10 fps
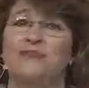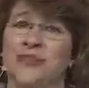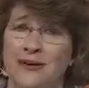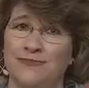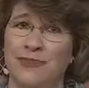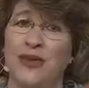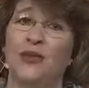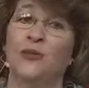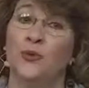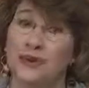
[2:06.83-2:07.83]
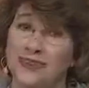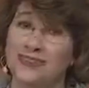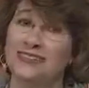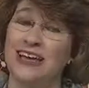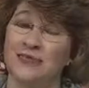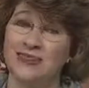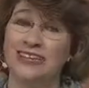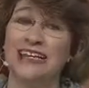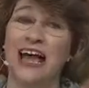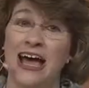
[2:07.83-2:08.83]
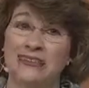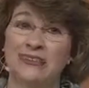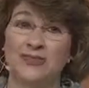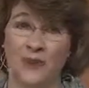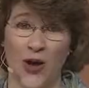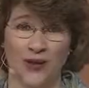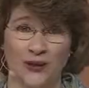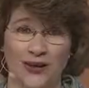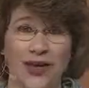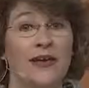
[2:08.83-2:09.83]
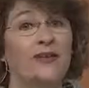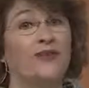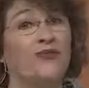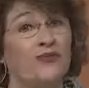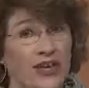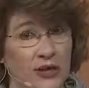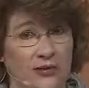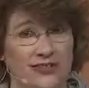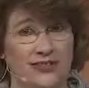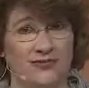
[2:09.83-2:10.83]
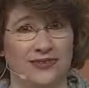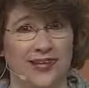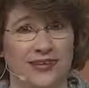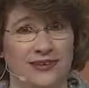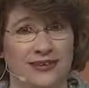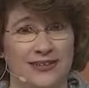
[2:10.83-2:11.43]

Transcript: Yep, the world has definitely gotten smaller, figuratively.